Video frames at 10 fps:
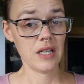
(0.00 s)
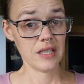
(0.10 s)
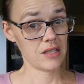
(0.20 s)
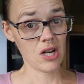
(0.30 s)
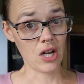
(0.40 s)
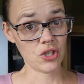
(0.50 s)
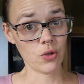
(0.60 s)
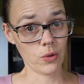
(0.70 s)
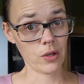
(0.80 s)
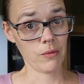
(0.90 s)
it's not
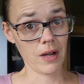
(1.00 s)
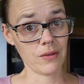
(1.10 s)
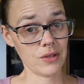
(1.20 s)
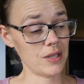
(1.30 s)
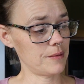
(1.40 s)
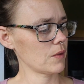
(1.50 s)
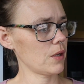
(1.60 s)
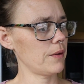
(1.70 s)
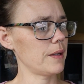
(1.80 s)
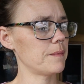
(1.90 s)
joking around.
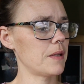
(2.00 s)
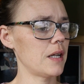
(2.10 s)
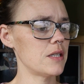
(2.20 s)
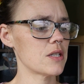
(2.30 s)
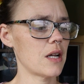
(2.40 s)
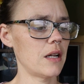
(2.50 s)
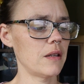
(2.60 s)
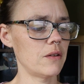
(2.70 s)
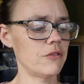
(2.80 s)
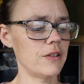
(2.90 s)
All right, I just got a
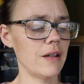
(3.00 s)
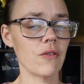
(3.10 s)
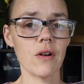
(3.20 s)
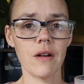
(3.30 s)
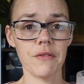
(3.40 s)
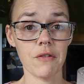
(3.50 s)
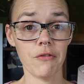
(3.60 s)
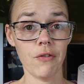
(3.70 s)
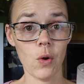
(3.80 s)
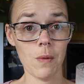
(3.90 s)
little flavor of the
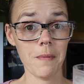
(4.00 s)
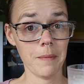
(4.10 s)
foam.